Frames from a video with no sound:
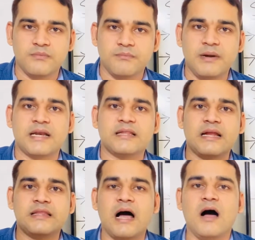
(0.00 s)
Better
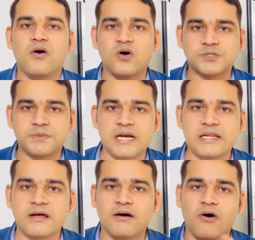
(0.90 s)
than the hospital,
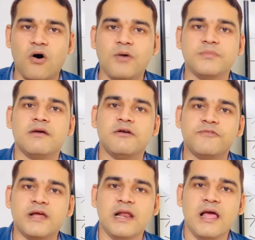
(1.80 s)
in the home, they will
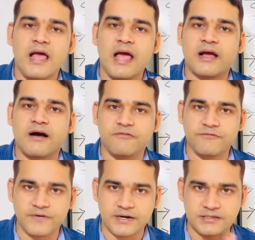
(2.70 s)
feel a
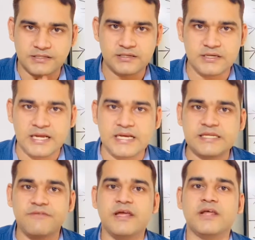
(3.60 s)
comfort. It
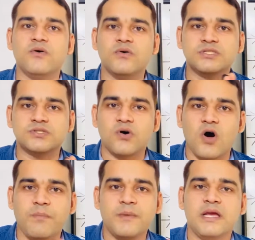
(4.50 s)
is a very good
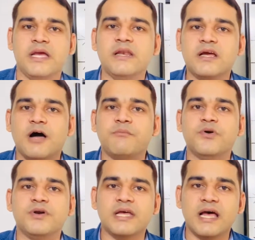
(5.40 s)
scope in
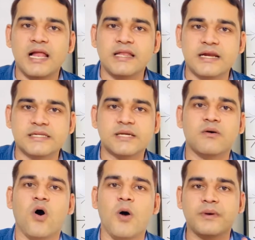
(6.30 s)
community health nursing.
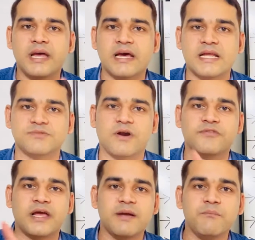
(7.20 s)
Home care is one
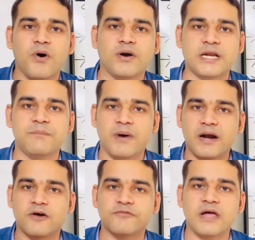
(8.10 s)
of the important
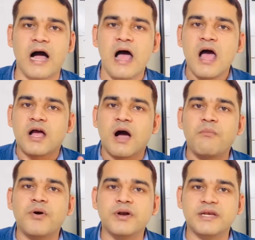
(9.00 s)
part of the
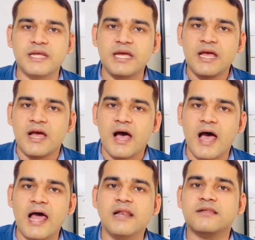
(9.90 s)
community
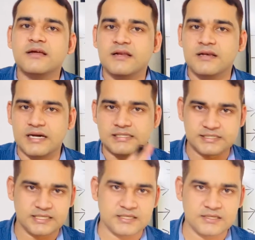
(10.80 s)
health
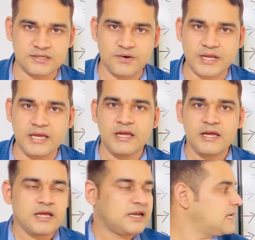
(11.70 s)
nursing. Okay.
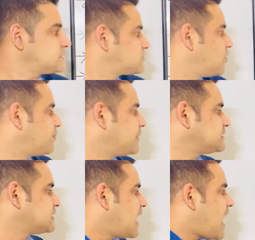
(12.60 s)
Next scope
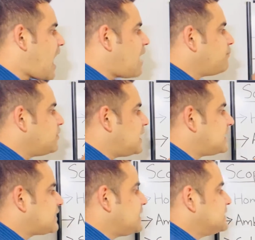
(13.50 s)
is
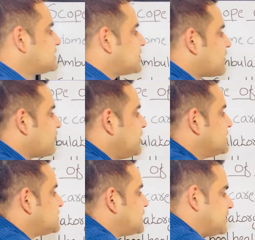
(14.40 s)
ambulatory
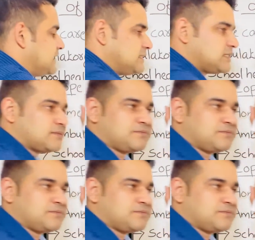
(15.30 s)
service settings.